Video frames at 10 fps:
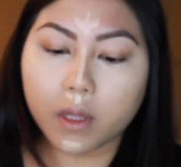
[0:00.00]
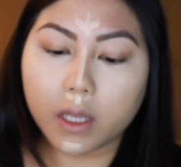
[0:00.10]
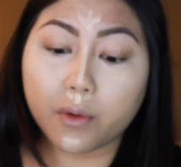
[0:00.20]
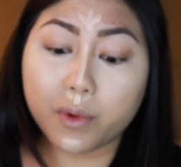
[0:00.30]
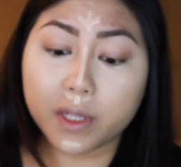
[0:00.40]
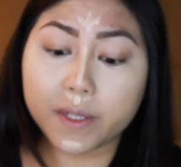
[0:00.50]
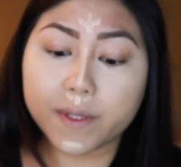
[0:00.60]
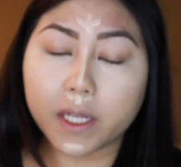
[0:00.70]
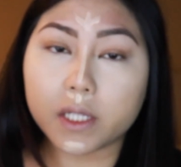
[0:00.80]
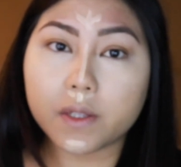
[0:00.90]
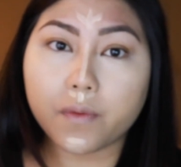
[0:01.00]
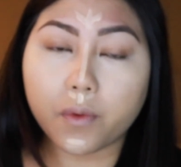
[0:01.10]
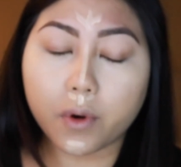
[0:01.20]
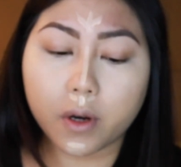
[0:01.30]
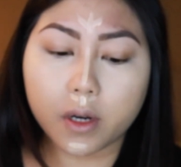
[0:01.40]
it really sucks
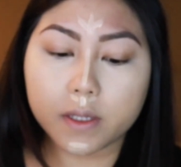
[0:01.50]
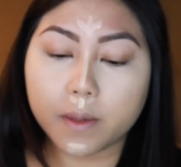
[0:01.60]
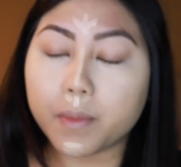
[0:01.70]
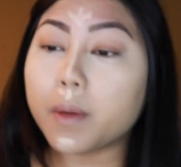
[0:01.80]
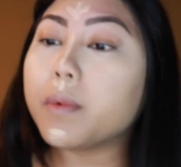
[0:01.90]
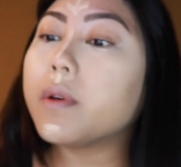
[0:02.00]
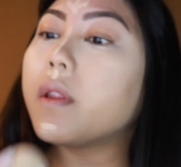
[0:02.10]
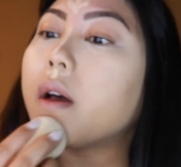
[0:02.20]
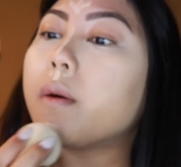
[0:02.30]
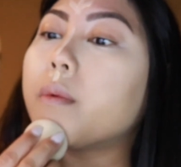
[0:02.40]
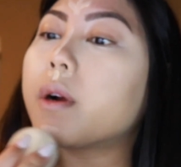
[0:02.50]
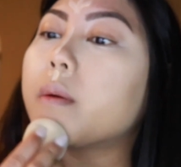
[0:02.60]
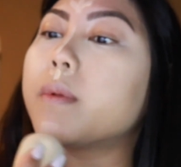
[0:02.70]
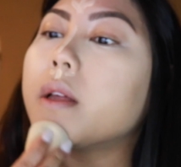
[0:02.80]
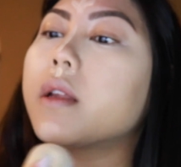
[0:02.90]
for some people that were
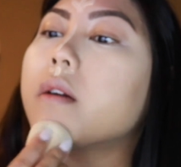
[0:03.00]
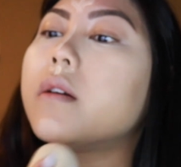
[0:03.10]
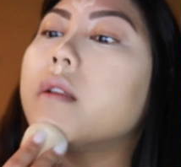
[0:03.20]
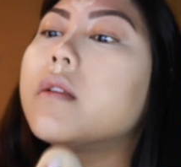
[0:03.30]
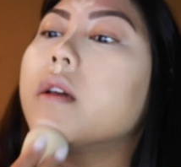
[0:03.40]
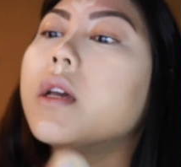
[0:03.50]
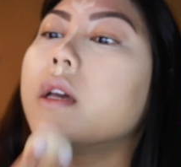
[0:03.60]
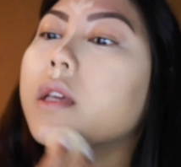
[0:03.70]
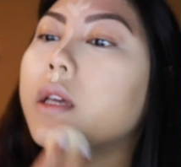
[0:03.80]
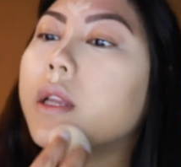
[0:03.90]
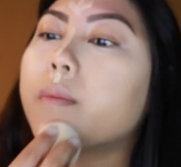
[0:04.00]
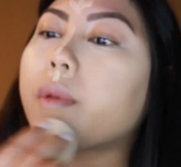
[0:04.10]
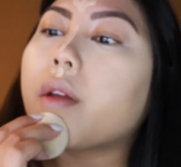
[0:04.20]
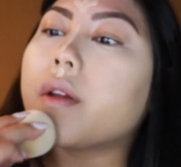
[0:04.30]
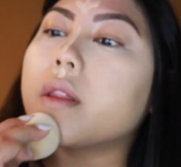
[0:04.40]
planning on getting
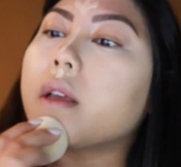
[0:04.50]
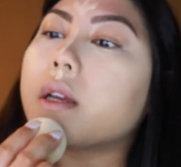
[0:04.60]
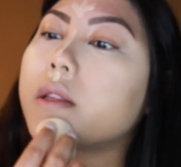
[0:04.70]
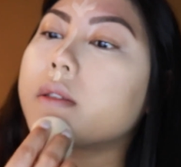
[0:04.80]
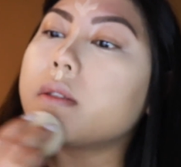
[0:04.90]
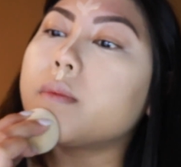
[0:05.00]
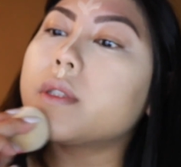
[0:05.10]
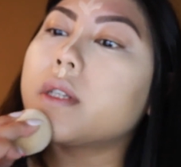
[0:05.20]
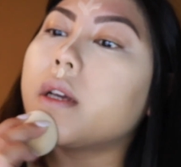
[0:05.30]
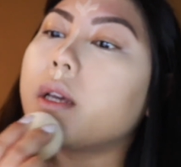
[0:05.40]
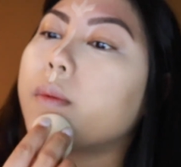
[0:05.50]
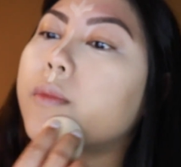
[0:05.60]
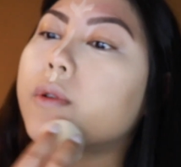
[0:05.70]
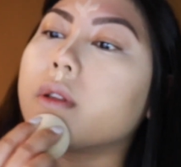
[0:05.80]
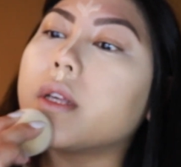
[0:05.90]
married like in the summertime,
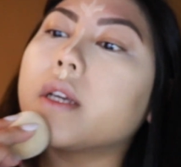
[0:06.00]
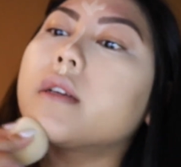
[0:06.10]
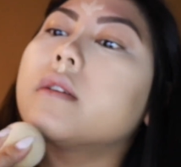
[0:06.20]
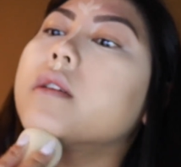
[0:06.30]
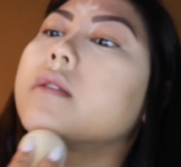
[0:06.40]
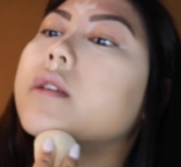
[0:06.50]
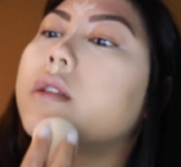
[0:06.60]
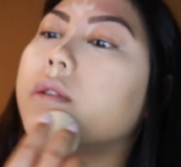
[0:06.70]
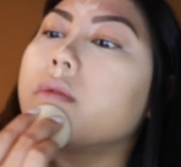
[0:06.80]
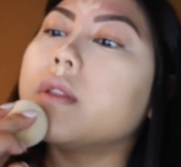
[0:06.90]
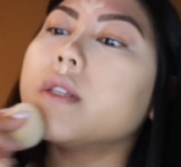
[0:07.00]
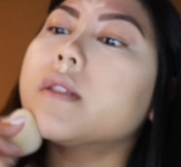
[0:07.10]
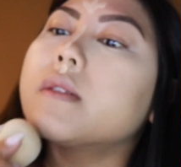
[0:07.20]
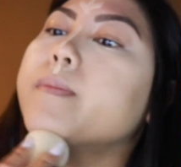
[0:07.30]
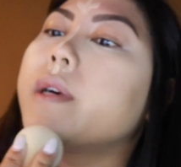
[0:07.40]
or like, you know,
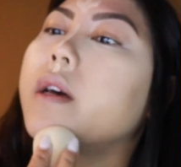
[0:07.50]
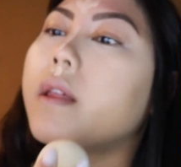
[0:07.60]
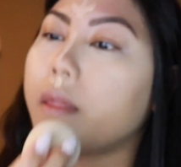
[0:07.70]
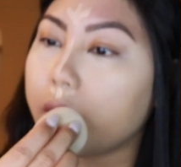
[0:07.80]
this month,